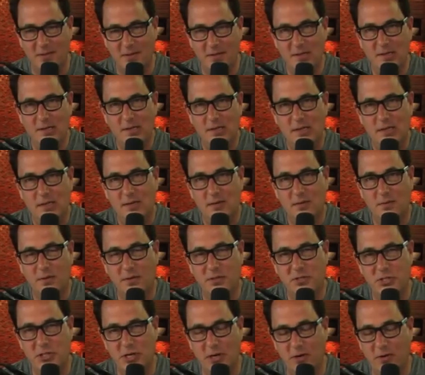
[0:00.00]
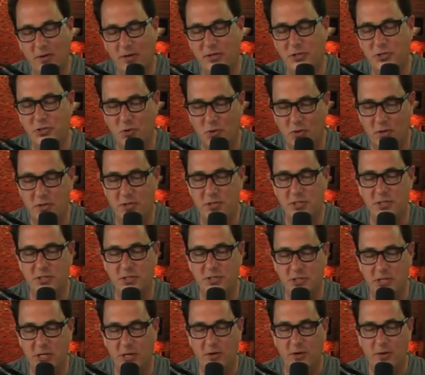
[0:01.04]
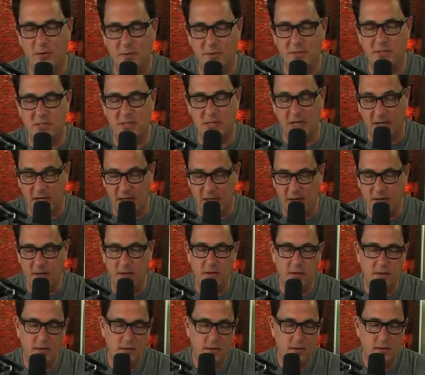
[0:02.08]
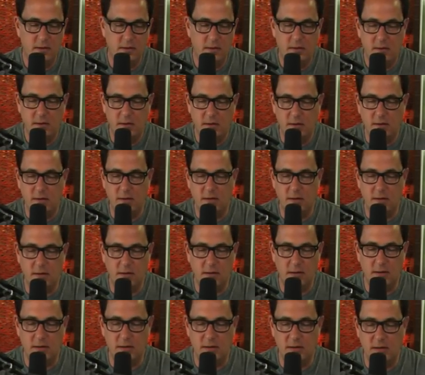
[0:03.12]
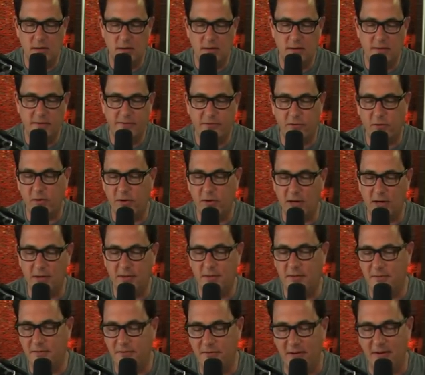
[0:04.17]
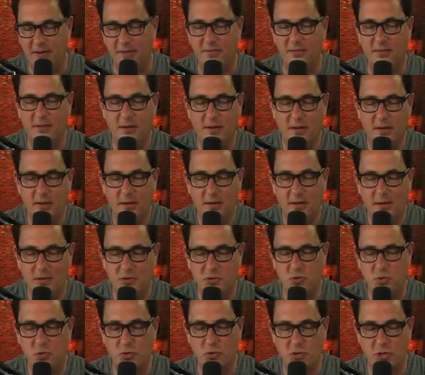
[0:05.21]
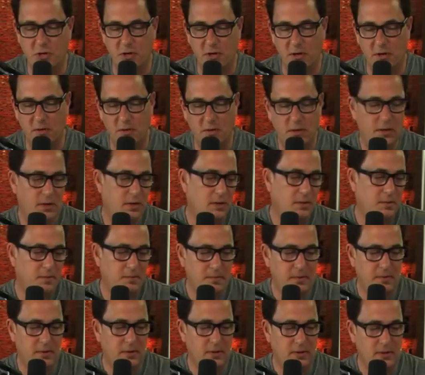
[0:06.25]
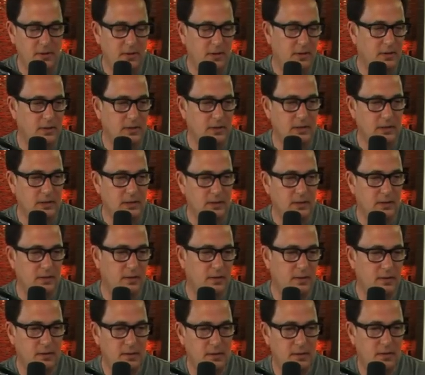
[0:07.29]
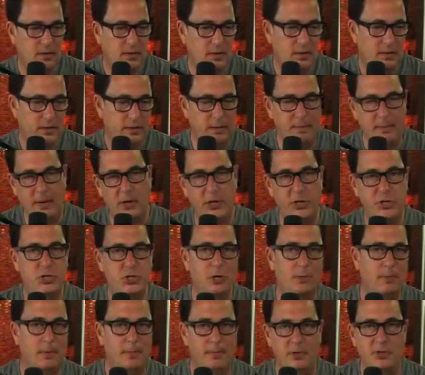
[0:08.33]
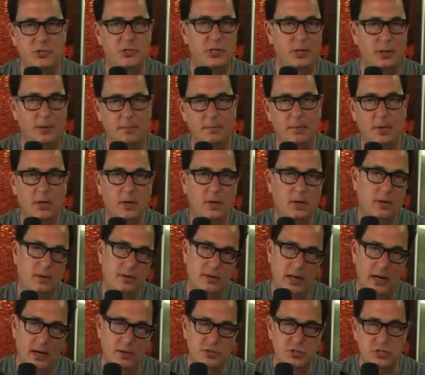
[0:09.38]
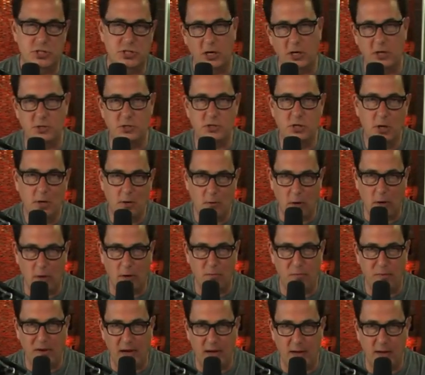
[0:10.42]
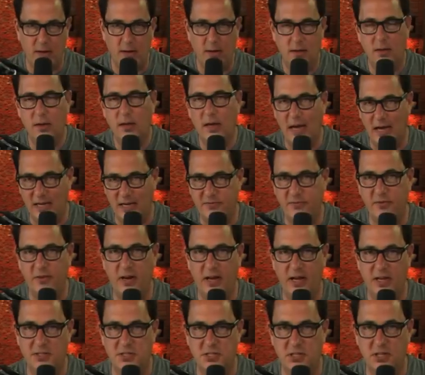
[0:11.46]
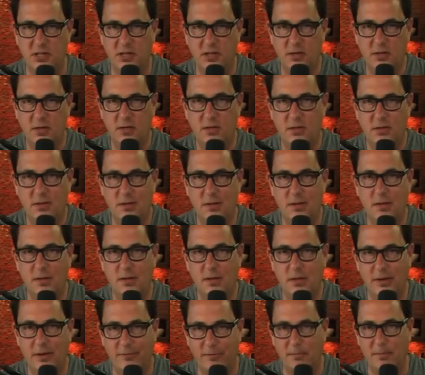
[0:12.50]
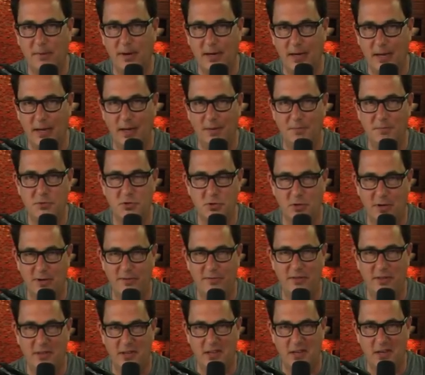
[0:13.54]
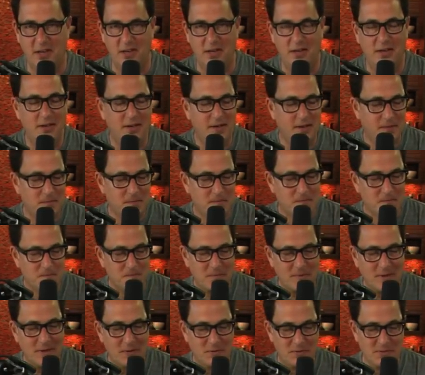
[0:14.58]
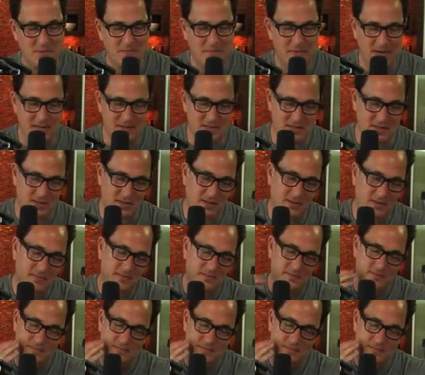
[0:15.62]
Yeah. With Jerry and George, and Jerry yep. would say, uh, forty-ninth and fifth. And George would go, the, uh, the Mary Sherman Museum. Yeah. Downstairs, round back, ask for Nancy. Yeah. Give her my name. She'll give you the key. It was amazing.